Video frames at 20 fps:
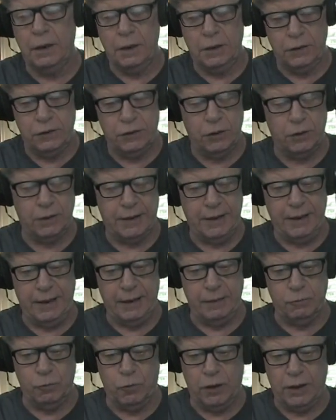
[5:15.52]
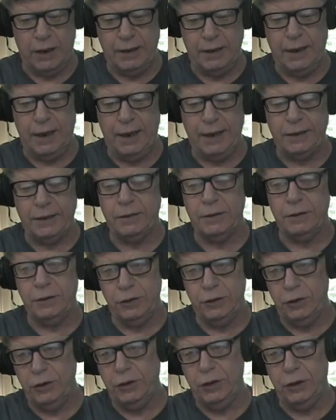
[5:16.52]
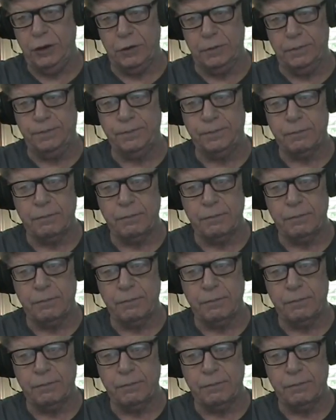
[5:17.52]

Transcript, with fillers: So again, what I'd like you to do,